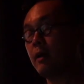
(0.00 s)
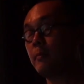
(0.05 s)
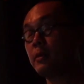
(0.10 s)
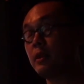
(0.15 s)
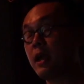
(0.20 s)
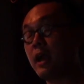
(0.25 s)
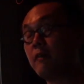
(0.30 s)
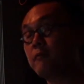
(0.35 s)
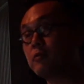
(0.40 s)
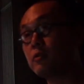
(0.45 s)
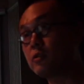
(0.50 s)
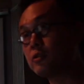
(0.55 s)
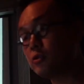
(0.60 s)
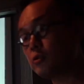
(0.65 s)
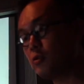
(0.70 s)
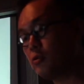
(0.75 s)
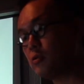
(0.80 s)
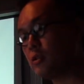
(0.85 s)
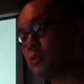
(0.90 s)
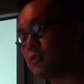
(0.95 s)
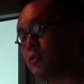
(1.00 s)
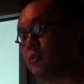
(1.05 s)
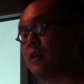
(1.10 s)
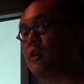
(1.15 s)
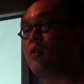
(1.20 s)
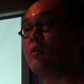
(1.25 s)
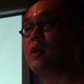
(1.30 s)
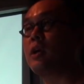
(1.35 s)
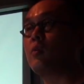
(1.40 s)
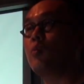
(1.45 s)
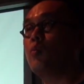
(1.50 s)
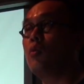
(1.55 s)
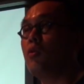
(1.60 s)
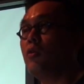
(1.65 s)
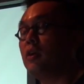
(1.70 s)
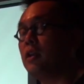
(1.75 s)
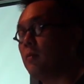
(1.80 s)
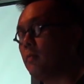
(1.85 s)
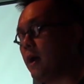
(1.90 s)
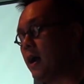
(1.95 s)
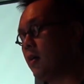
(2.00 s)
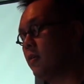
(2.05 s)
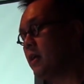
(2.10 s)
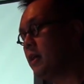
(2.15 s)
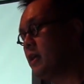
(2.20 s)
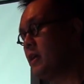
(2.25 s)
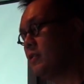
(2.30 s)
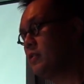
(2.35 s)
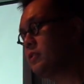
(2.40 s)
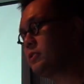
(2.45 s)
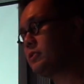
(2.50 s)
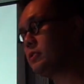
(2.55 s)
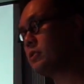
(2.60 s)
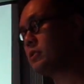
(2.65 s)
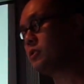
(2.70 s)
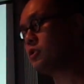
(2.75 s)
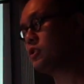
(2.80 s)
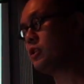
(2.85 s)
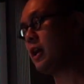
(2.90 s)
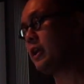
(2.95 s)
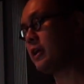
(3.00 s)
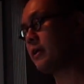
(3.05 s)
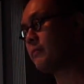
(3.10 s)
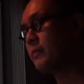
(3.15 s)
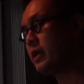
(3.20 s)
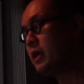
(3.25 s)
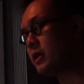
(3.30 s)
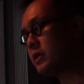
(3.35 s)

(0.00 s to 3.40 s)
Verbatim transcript: I mean, after the surgery so they don't get worried about this, this shedding.